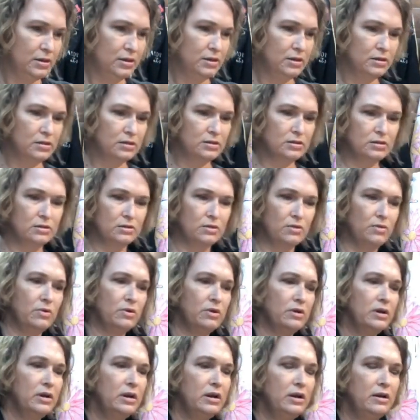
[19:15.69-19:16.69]
So we're
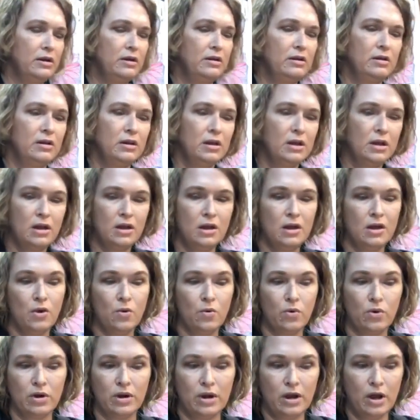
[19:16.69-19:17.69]
gonna
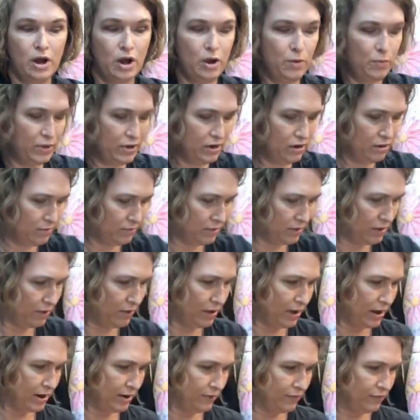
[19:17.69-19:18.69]
hope we don't blow
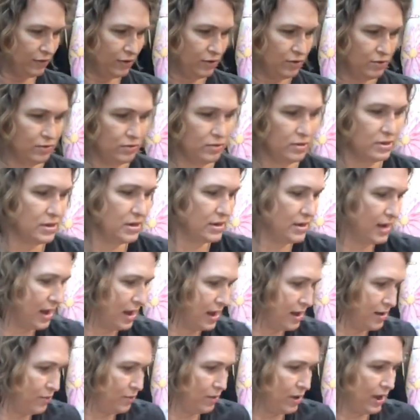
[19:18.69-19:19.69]
out a fuse
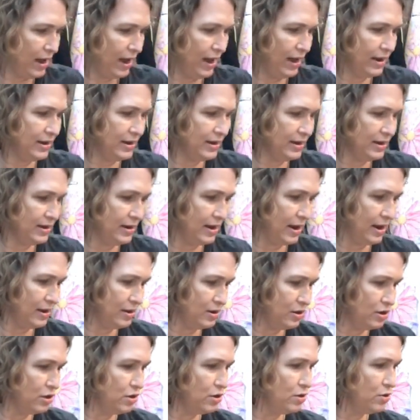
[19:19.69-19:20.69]
today. We had to get a
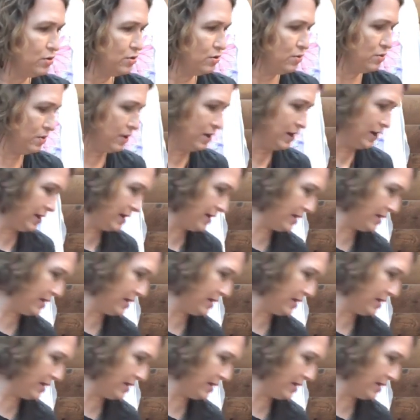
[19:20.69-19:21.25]
new heat